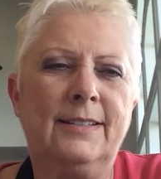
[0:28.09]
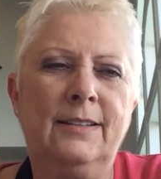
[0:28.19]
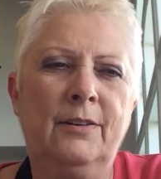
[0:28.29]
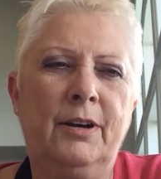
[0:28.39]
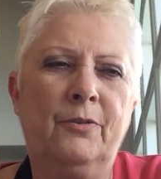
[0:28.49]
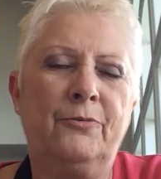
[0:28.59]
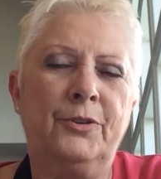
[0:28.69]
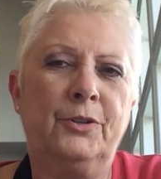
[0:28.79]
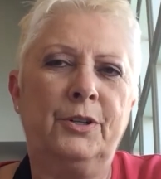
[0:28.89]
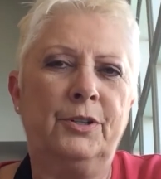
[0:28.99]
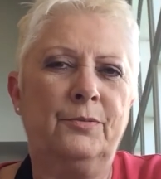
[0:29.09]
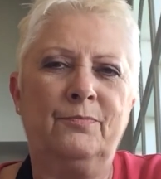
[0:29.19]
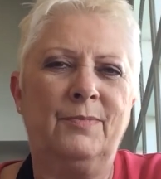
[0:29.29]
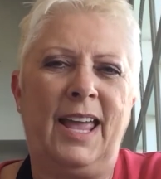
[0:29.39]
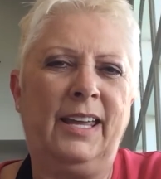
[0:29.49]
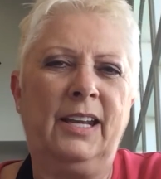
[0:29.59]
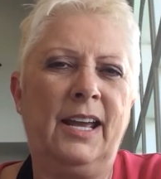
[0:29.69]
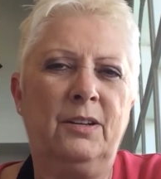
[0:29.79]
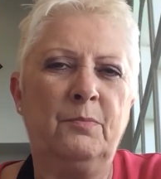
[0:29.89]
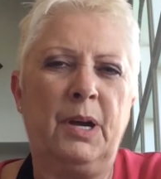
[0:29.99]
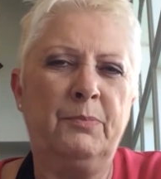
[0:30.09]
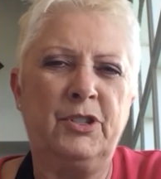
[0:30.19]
You know, I don't feel good hanging out in my